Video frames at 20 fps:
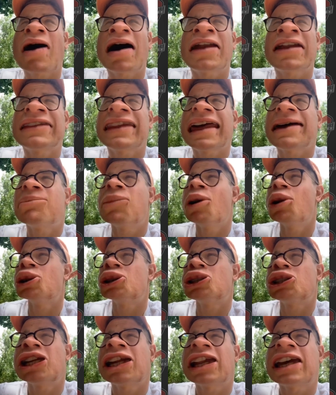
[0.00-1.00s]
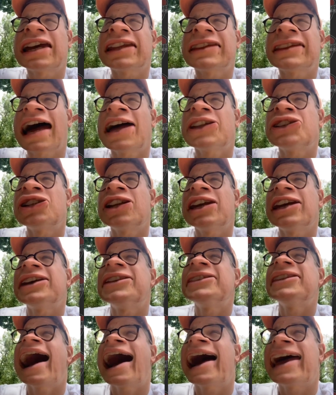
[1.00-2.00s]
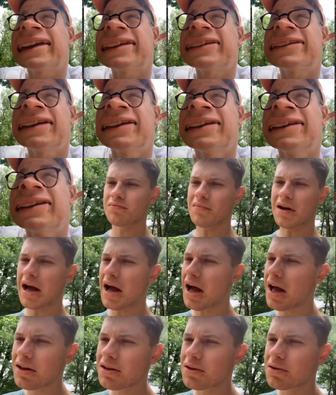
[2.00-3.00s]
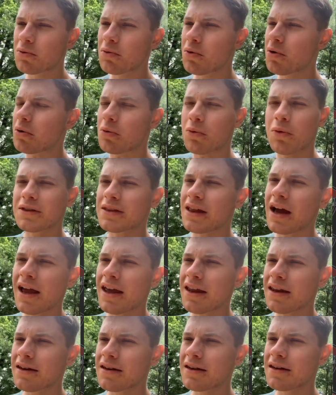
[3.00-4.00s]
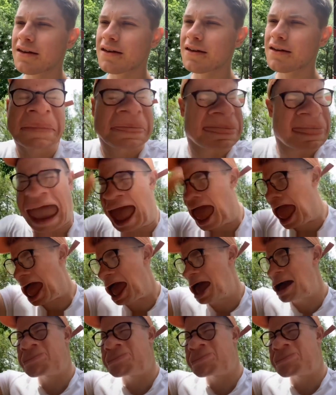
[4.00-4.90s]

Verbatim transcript: on in that bullshit ketogenic diet. Huh? What, what diet? Nah,